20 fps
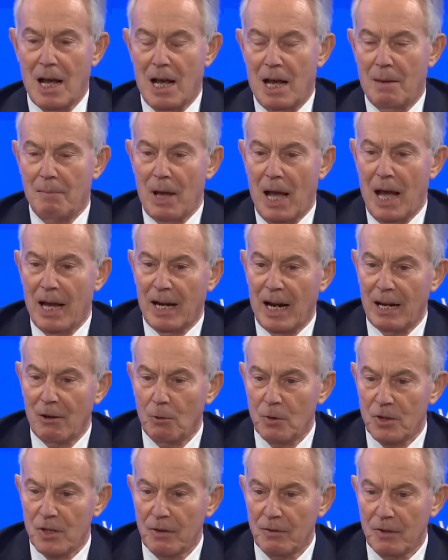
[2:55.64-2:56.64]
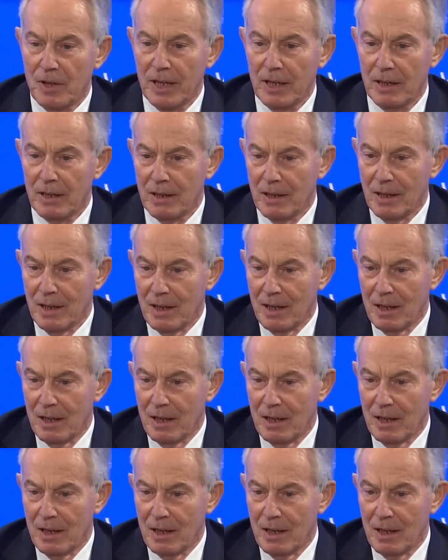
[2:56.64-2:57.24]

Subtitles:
And I also think